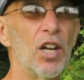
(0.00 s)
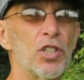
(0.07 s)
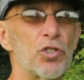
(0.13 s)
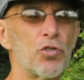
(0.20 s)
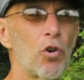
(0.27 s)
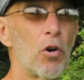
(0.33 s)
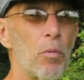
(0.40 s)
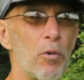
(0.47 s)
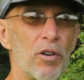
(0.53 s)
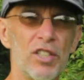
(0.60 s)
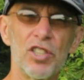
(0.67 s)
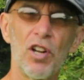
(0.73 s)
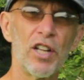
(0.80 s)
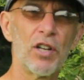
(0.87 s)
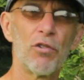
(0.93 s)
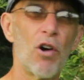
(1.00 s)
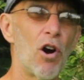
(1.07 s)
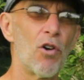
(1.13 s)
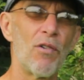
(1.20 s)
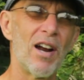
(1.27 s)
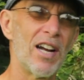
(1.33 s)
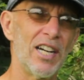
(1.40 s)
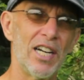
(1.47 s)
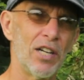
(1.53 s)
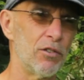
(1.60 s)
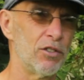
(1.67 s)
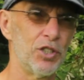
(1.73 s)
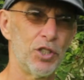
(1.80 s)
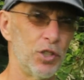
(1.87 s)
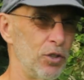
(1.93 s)
Strawberries only grow around
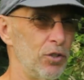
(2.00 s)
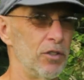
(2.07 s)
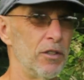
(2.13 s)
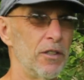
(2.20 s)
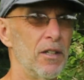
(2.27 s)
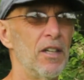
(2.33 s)
here in June.